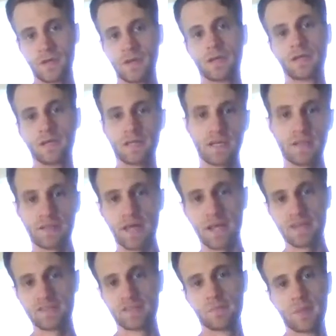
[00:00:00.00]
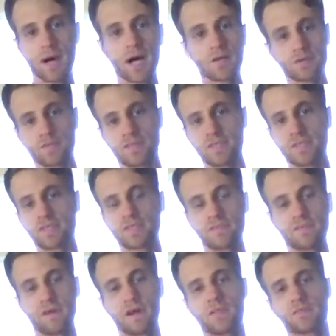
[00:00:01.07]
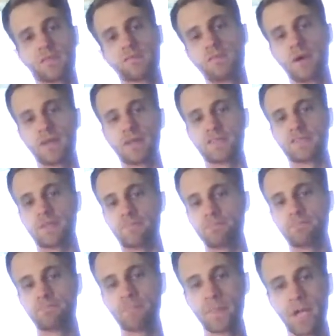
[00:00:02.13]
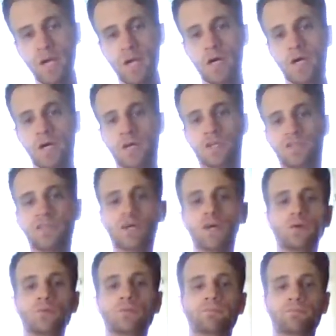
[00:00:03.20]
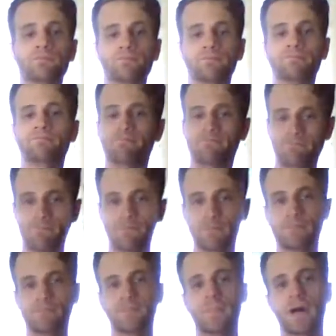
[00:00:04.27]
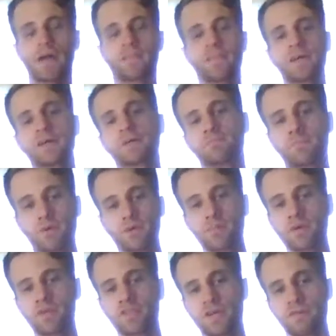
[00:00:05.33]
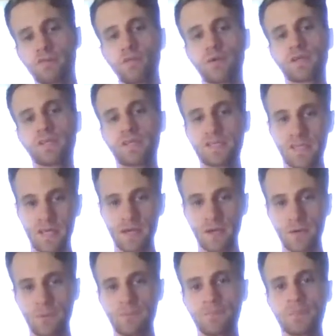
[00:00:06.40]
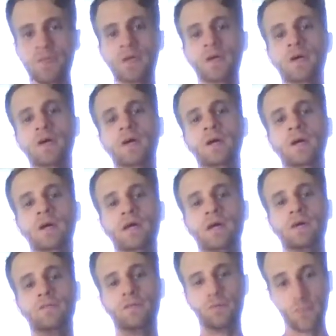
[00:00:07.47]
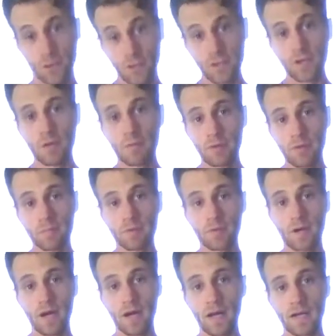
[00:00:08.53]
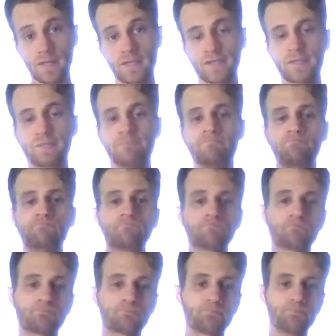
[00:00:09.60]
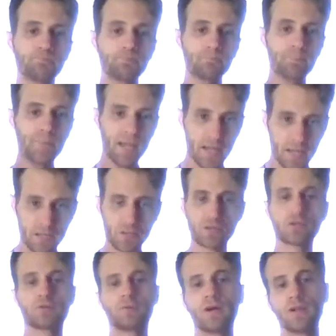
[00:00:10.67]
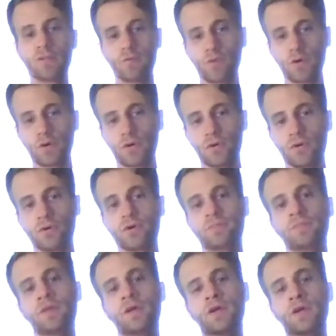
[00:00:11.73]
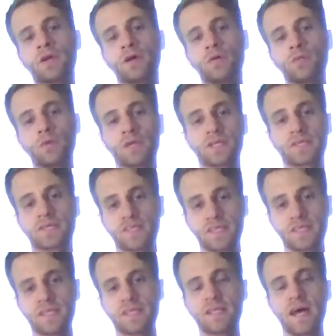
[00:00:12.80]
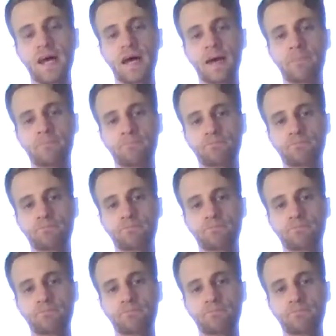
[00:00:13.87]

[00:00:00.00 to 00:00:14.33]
And again, that is Hippocrates, the father of medicine. So I think pretty much everyone can tell, if you really open up your eyes and look around the world, we can see that